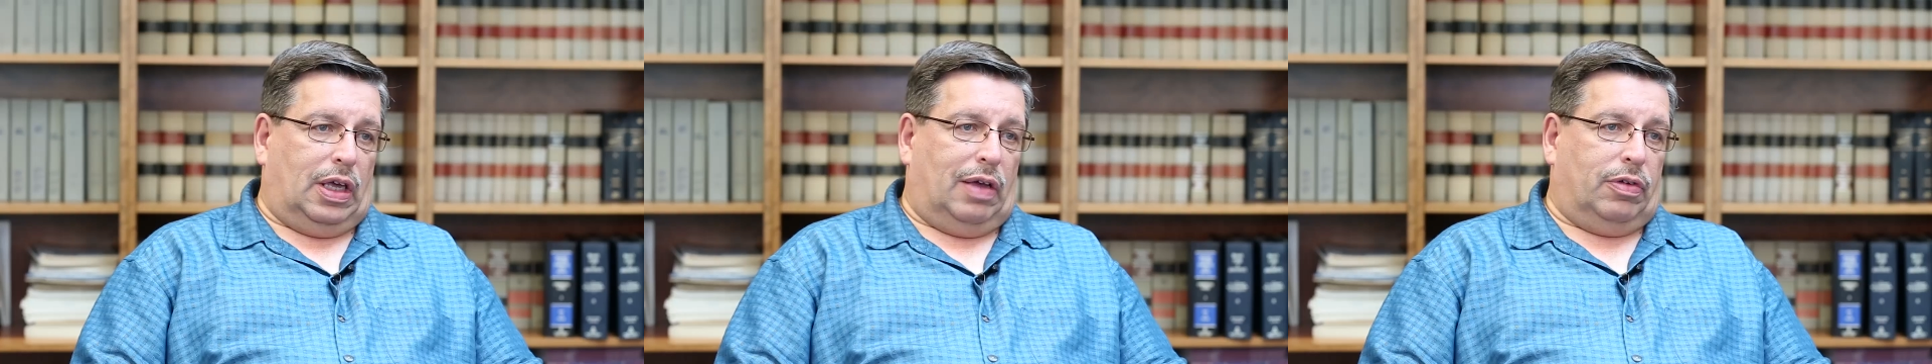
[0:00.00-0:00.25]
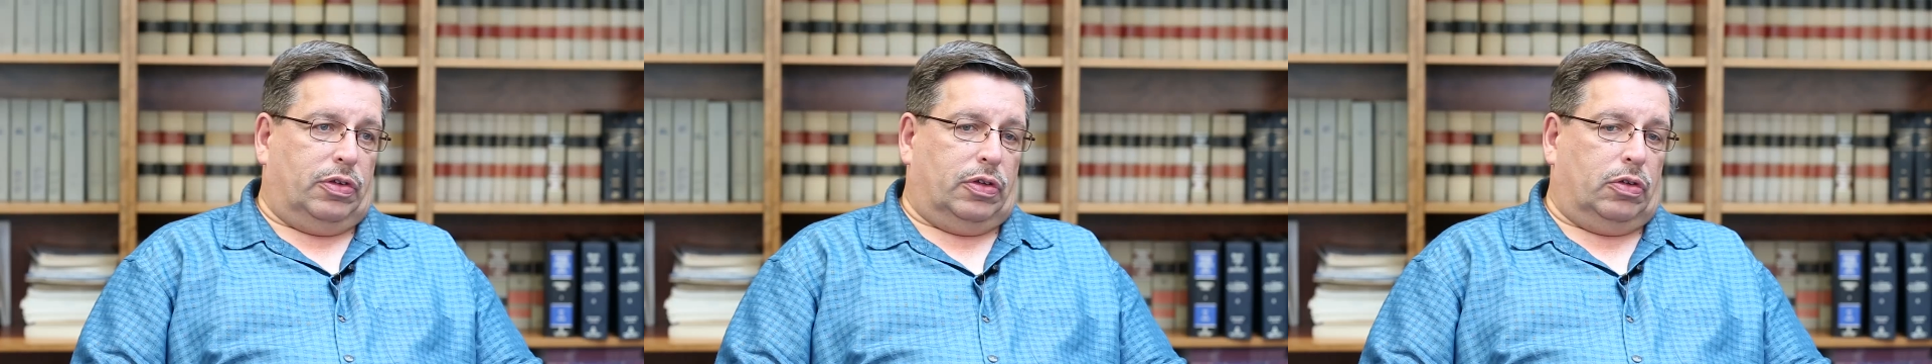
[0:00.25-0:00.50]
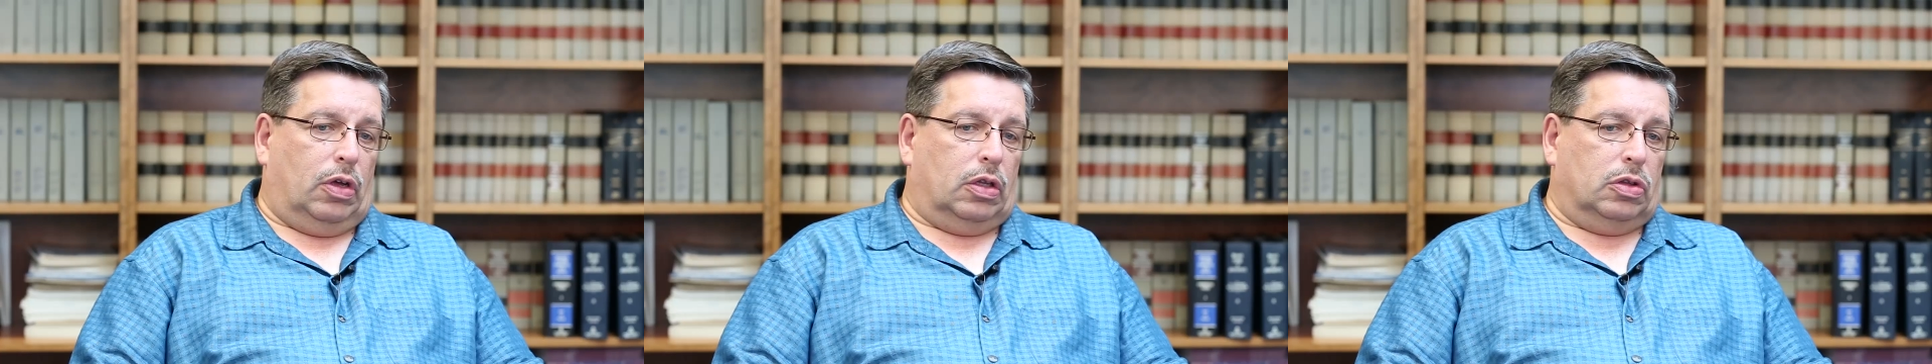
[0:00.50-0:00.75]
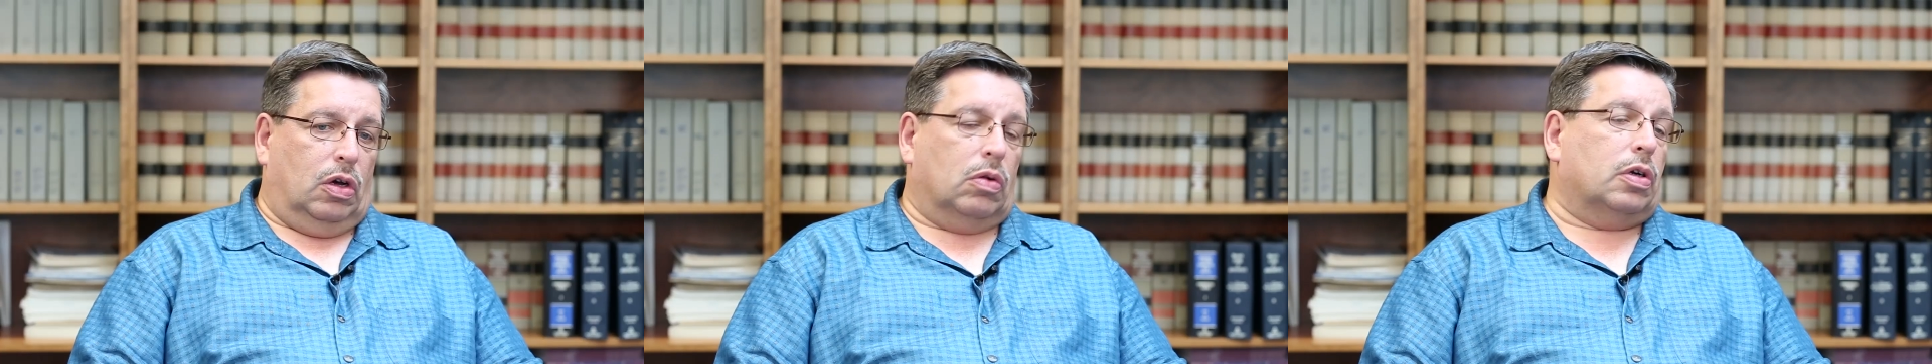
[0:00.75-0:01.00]
gave us a
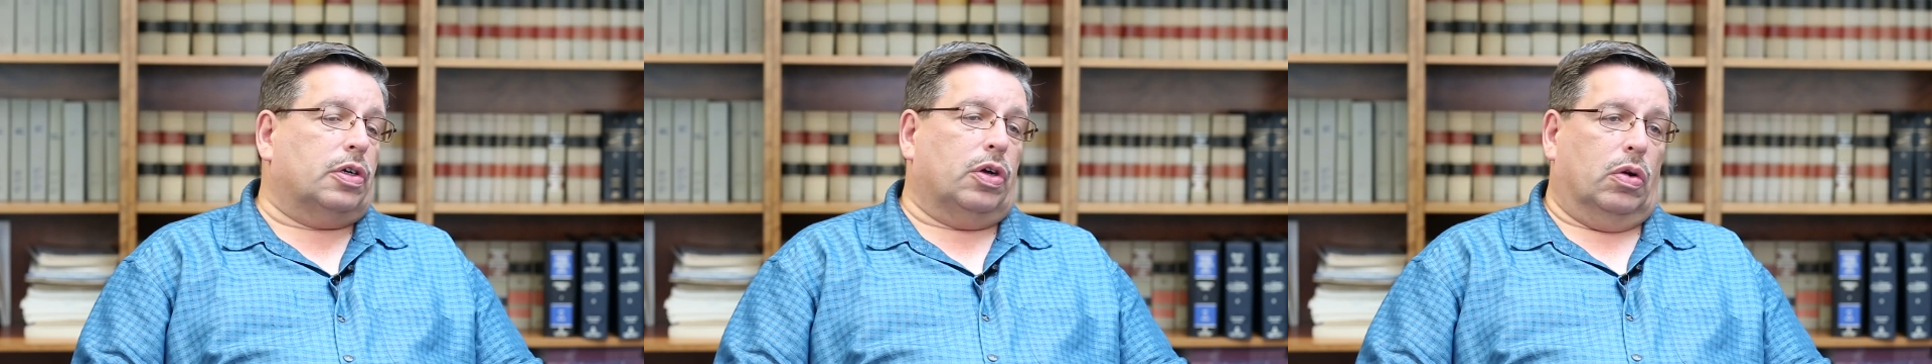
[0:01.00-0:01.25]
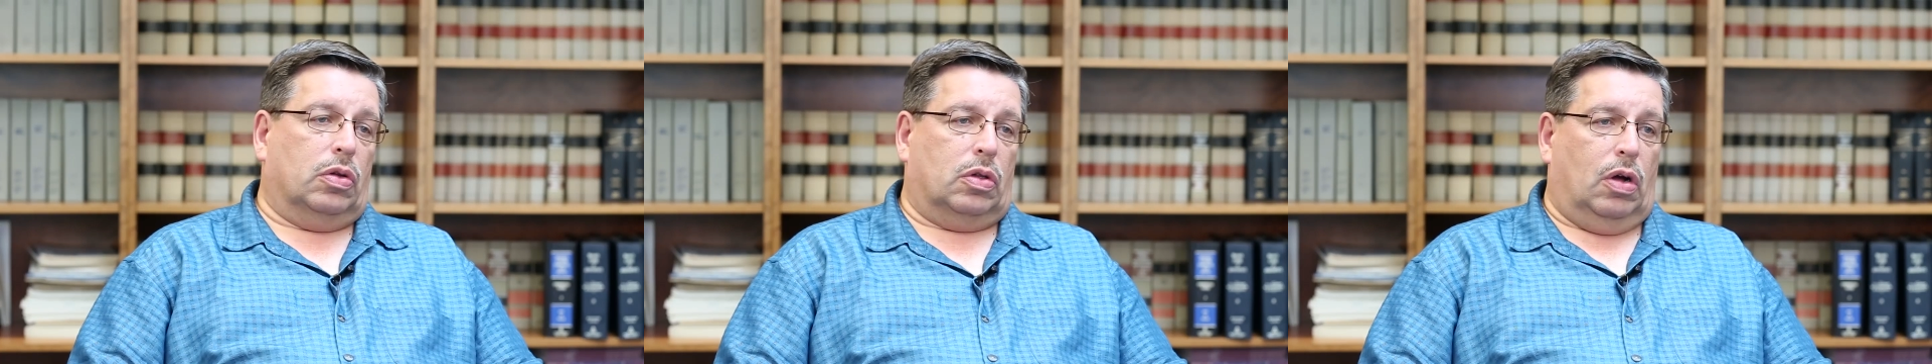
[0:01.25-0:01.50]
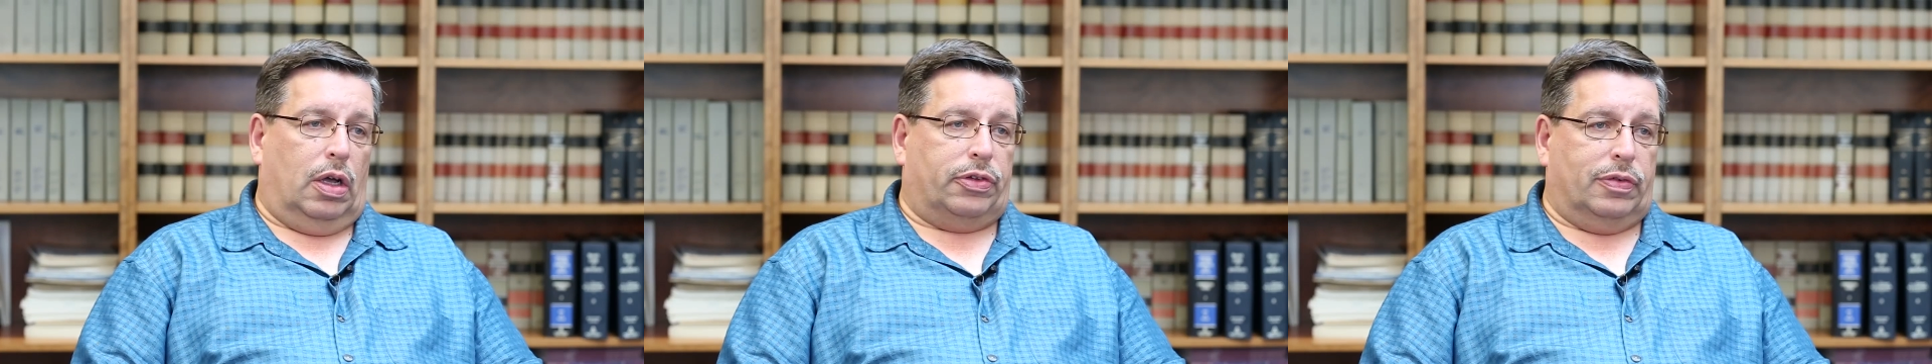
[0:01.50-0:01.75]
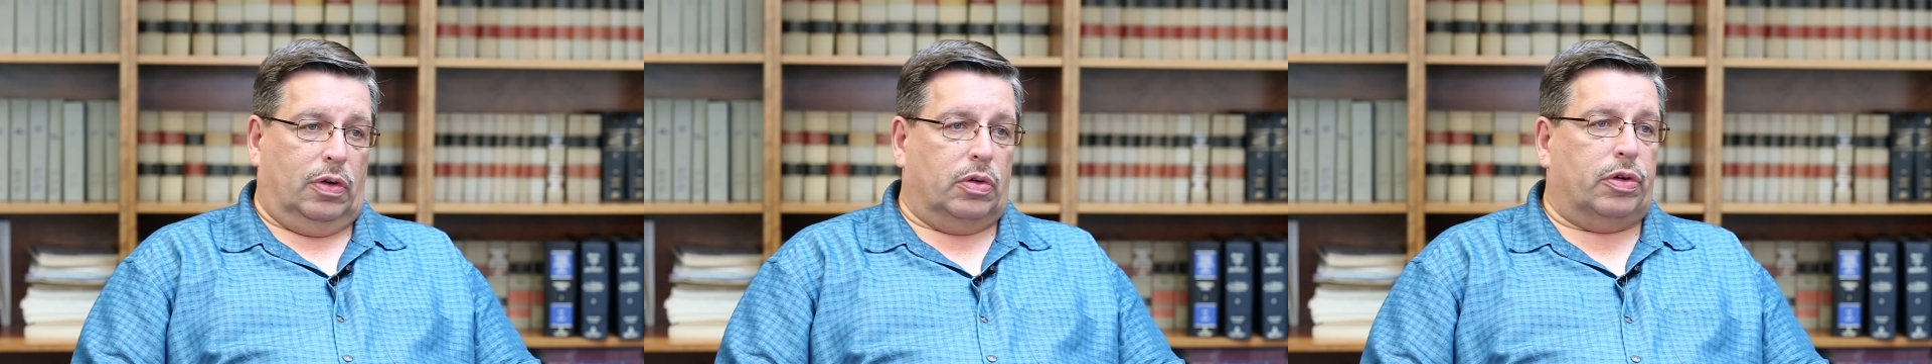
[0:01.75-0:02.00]
lower total
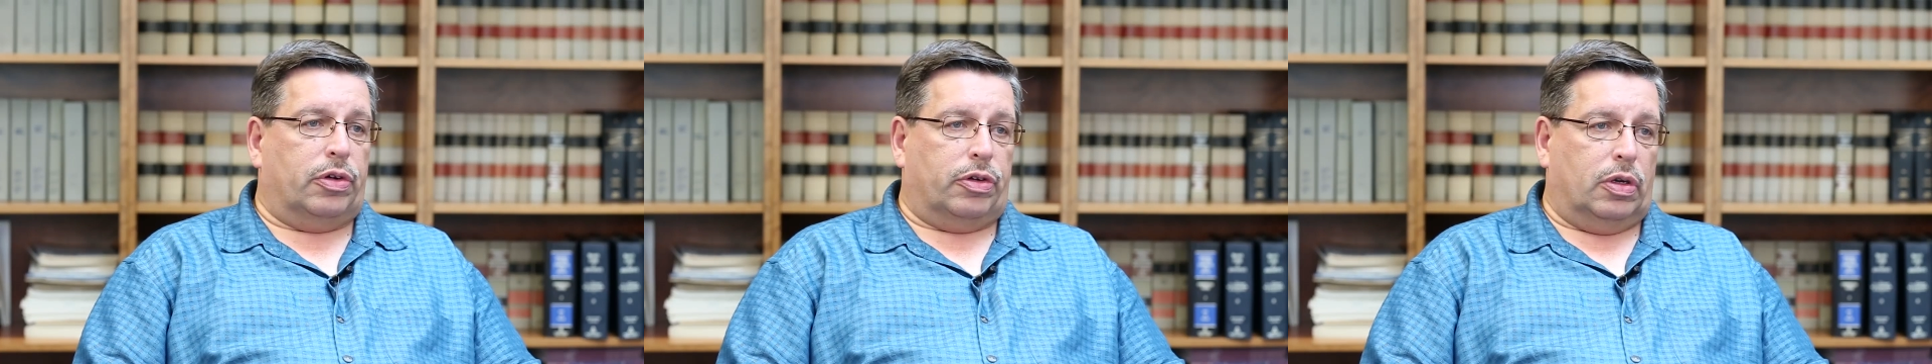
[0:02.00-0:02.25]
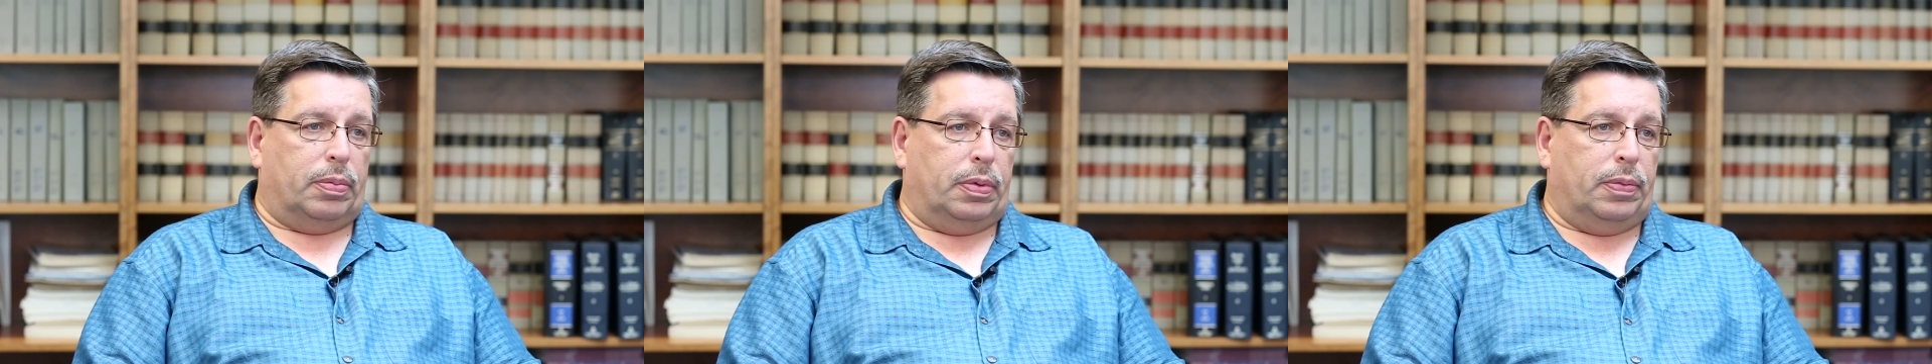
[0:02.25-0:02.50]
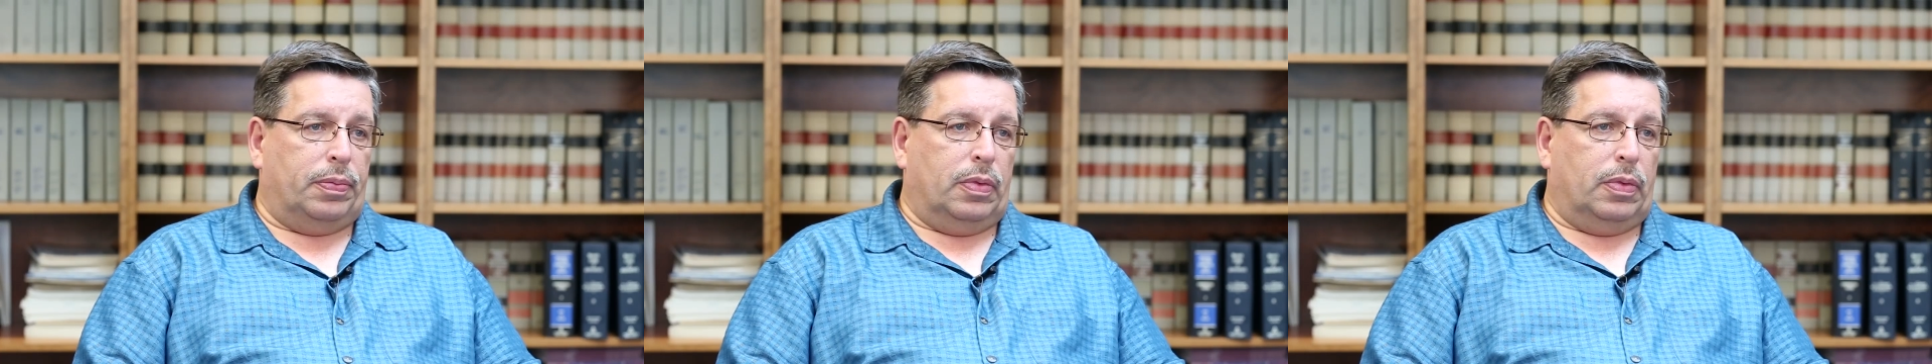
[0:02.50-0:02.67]
cost of ownership,